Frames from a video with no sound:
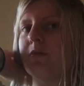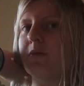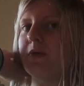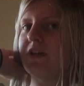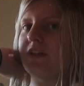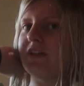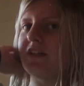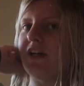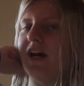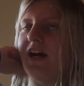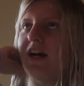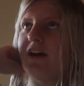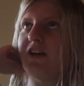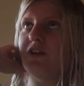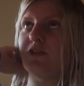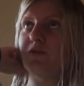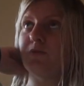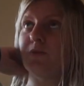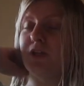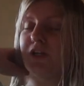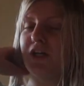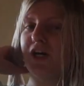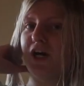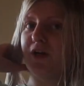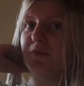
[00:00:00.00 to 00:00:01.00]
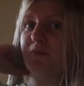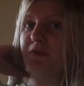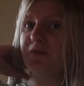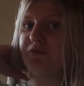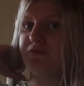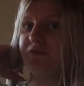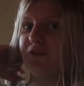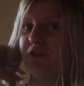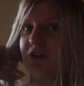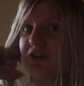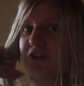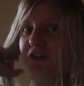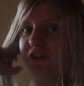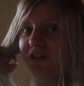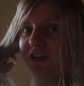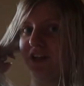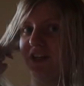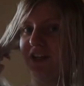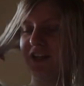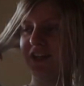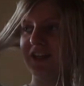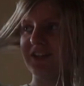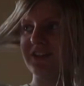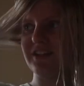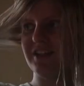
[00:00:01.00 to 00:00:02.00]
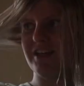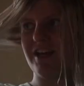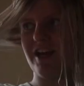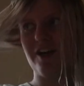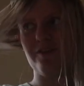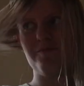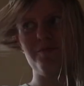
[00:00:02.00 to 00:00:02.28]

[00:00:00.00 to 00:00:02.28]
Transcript: were really tired because we'd gotten up at 4:30 to get to the